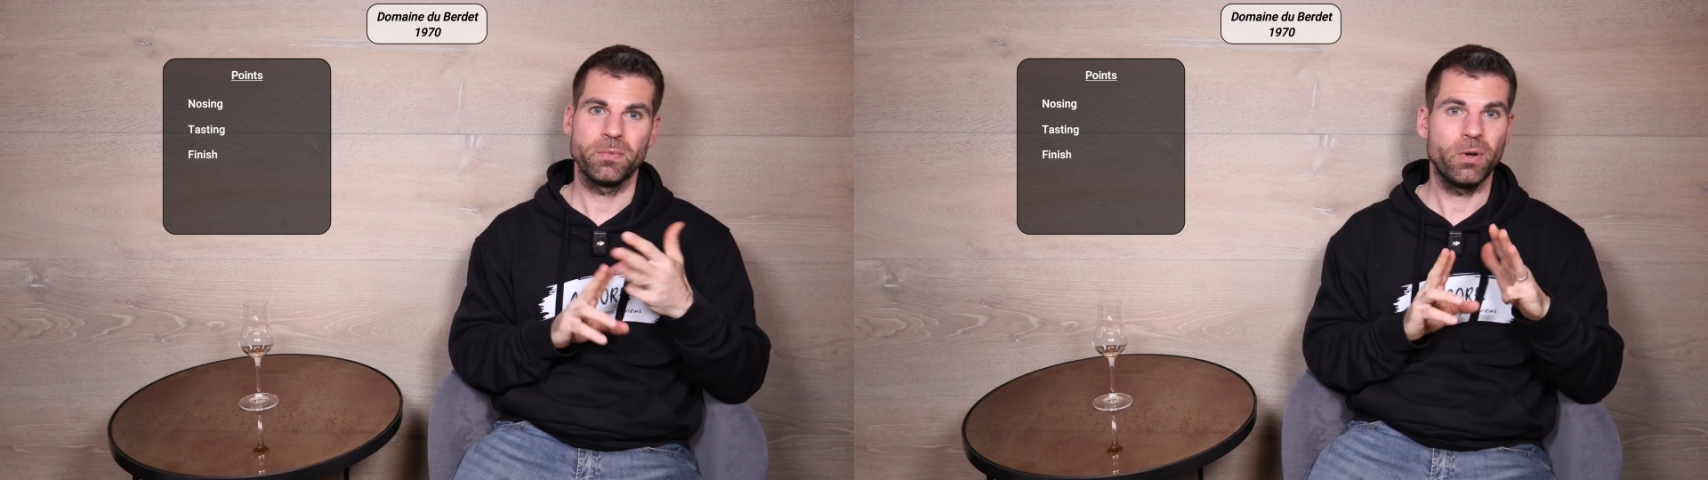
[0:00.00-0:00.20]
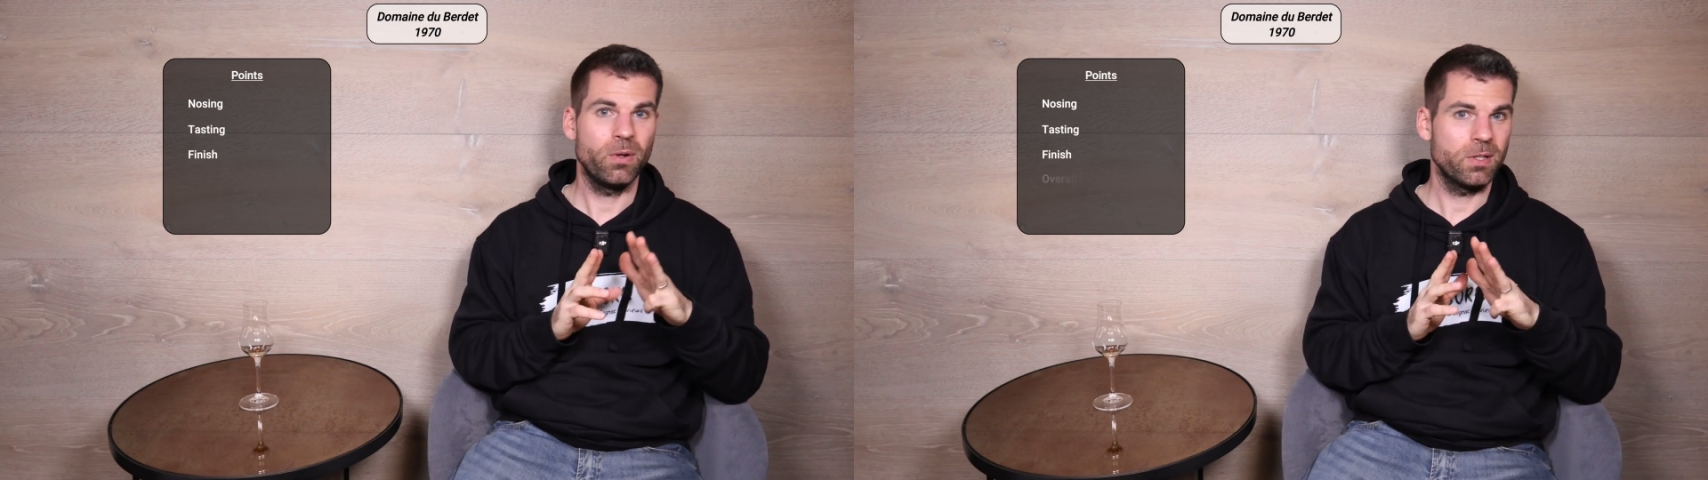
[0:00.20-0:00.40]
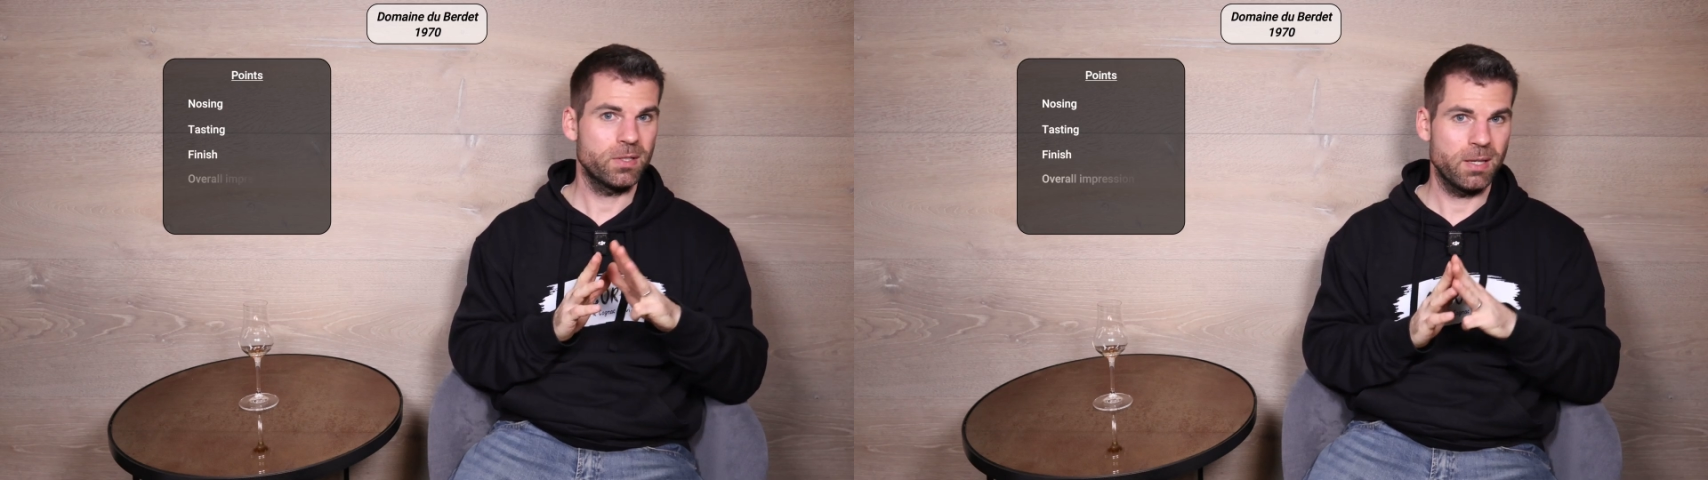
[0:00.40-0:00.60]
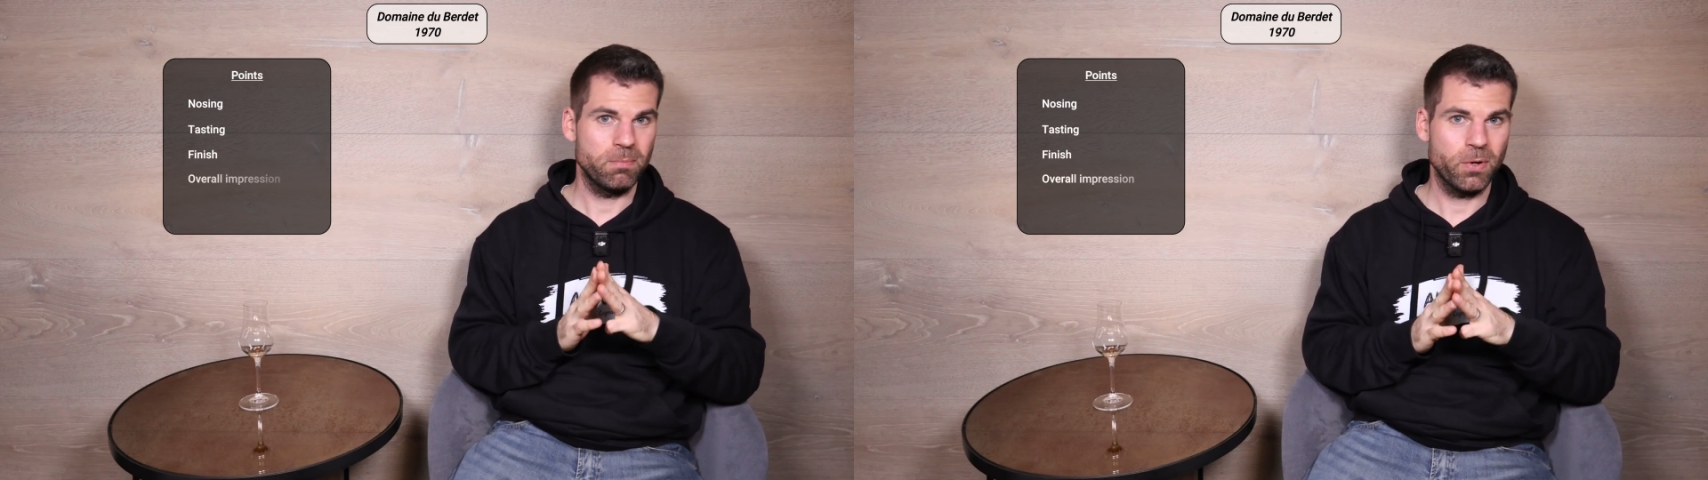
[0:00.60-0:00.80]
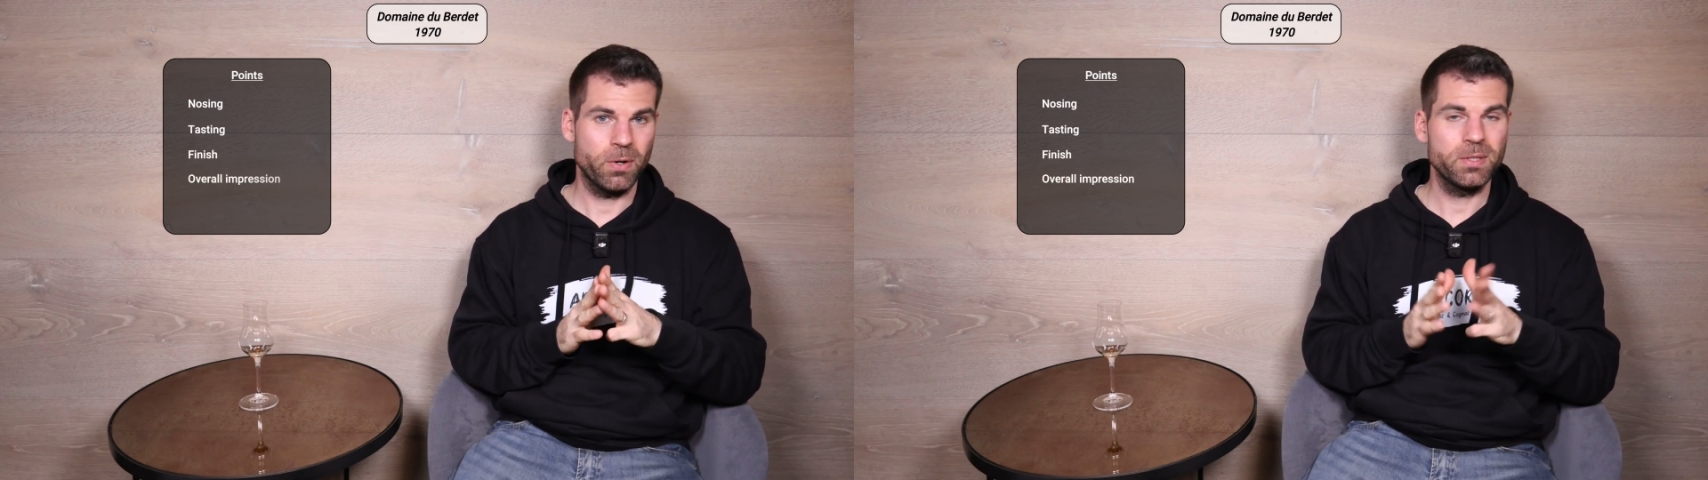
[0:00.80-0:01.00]
all the same
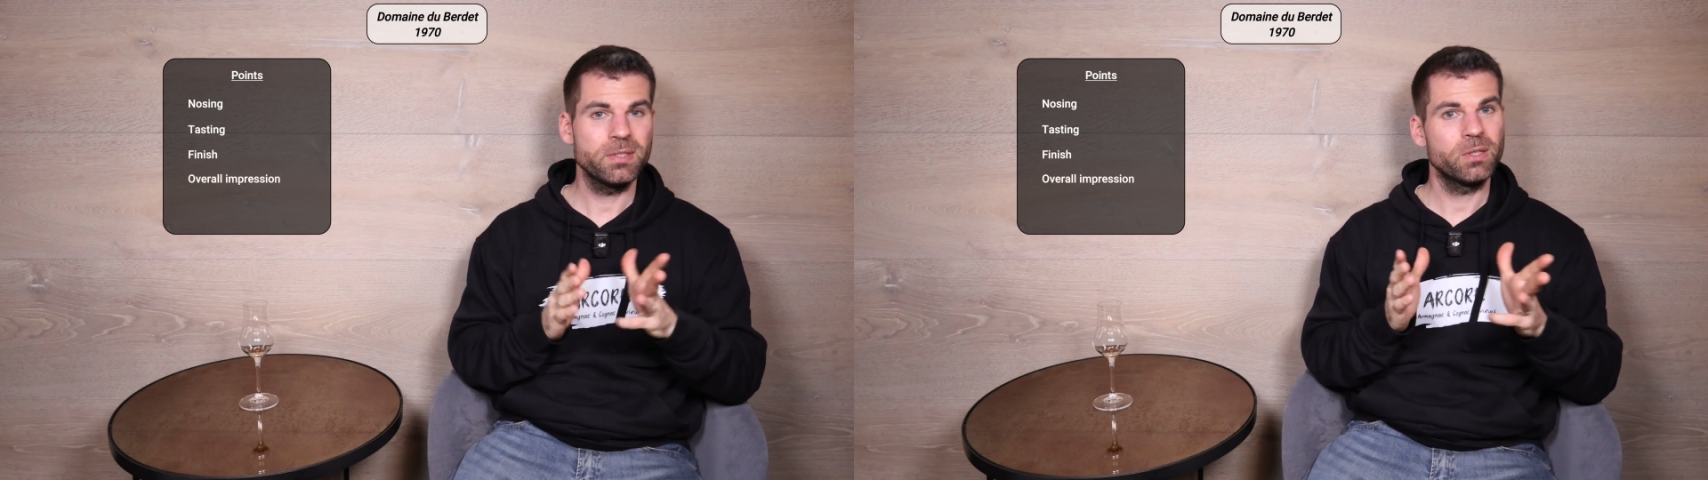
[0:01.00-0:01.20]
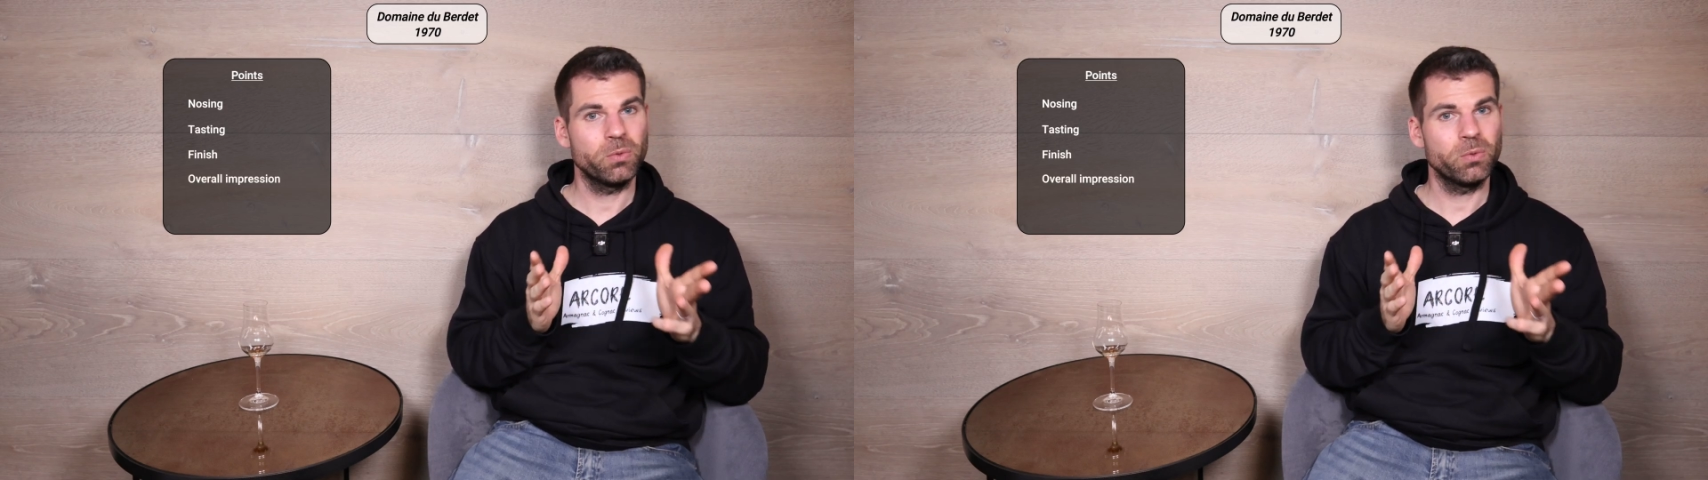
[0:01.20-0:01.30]
points,